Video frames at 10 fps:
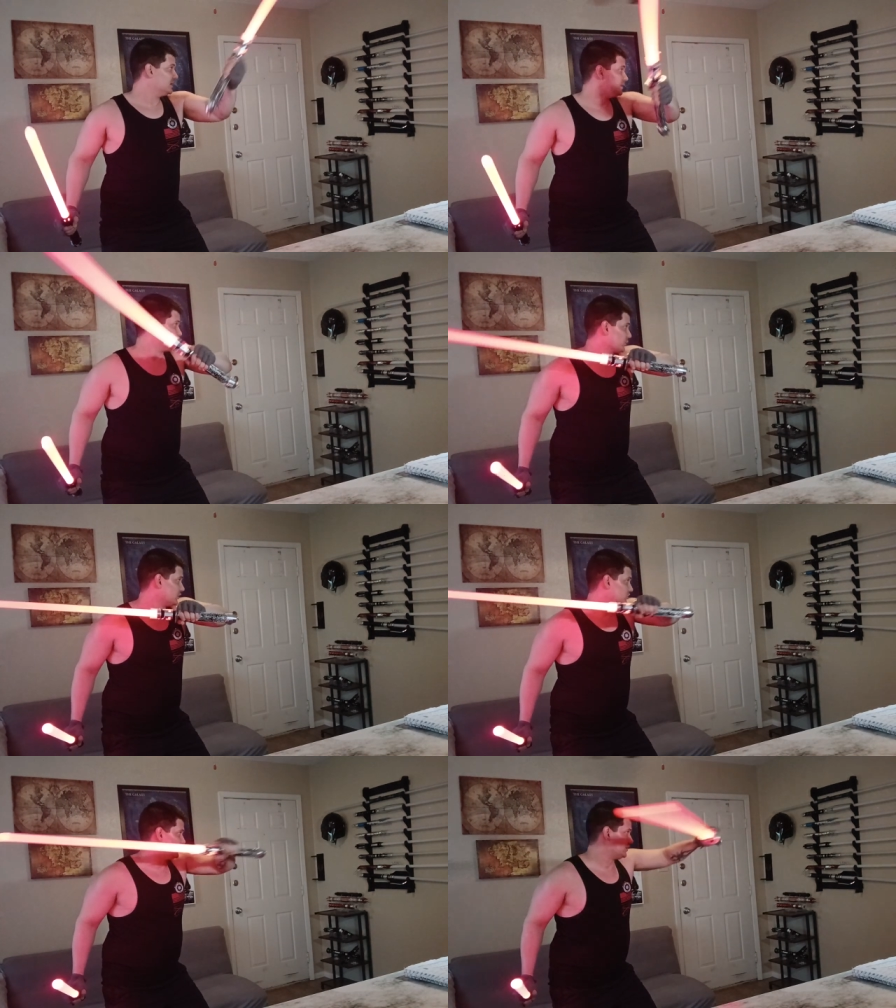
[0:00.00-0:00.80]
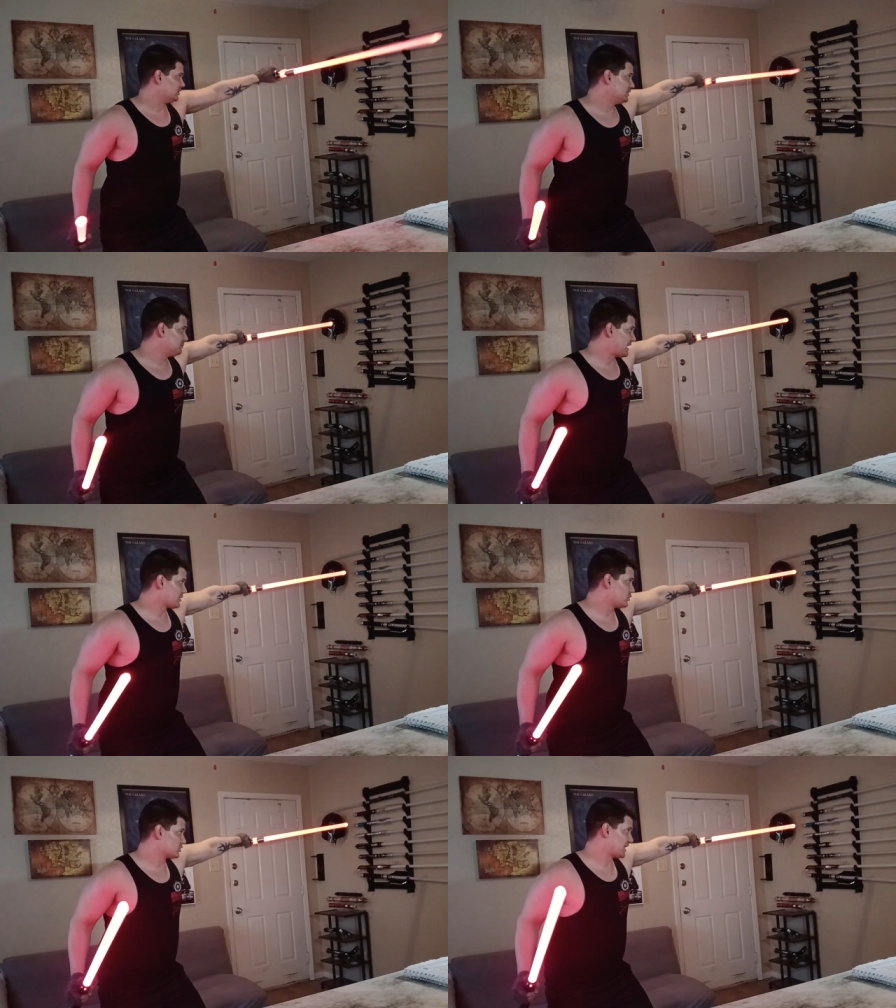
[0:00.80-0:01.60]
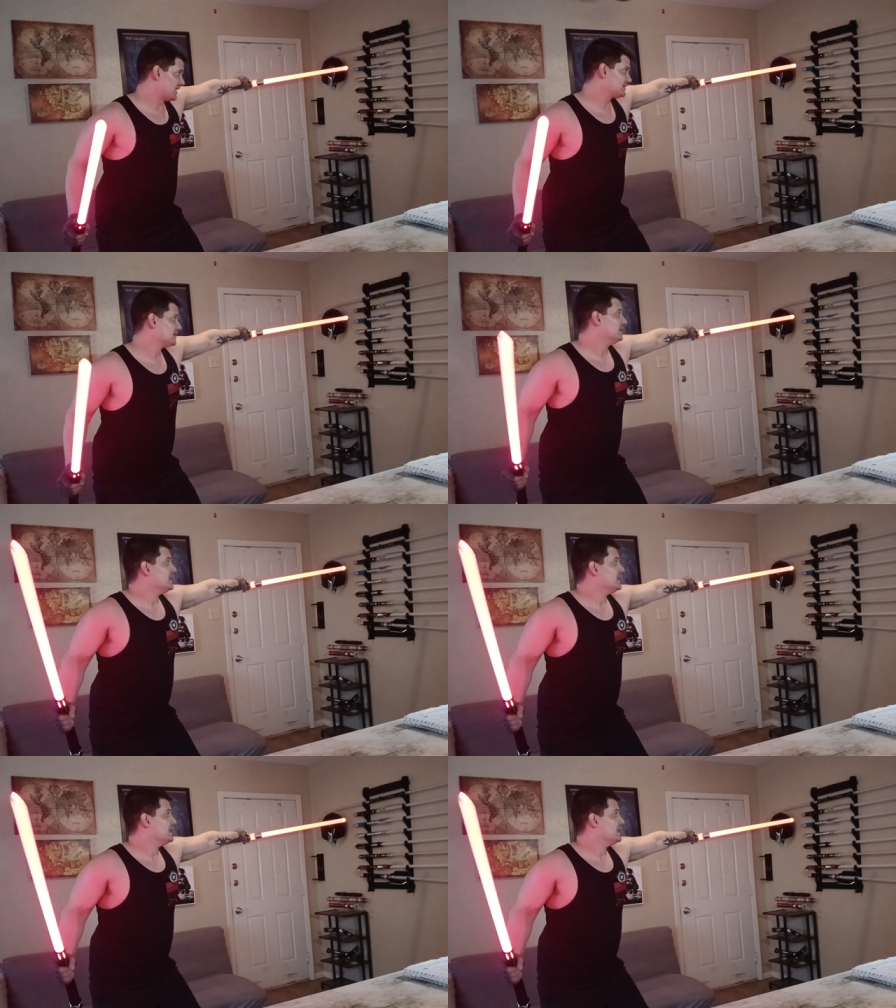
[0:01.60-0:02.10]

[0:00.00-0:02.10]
And we're going to do a lead back hook head